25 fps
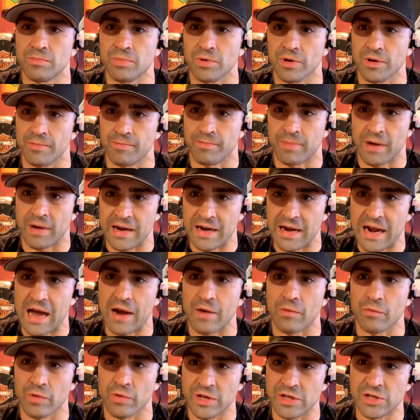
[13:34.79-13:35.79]
but by
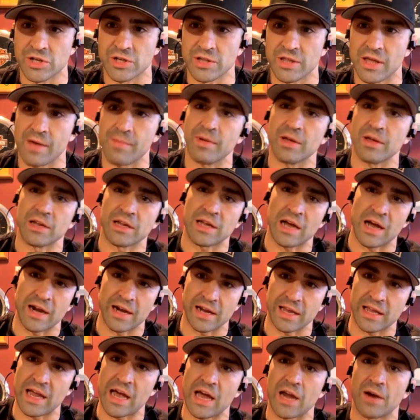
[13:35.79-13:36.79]
not reaching them, it kind of
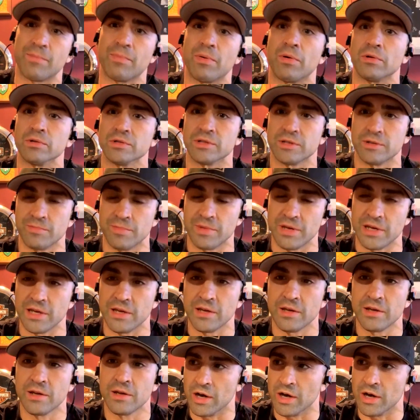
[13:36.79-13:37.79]
catapulted
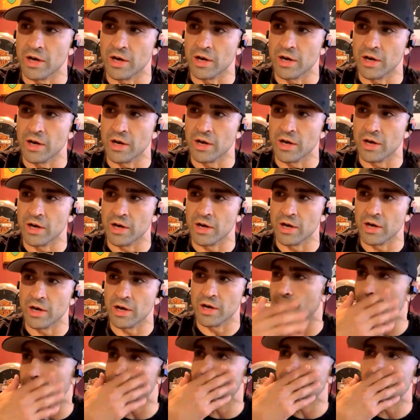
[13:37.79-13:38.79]
me in bigger goal.
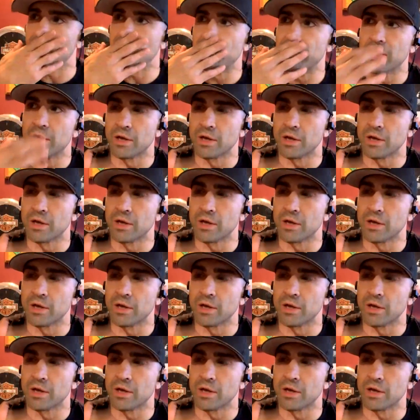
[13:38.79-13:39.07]
And,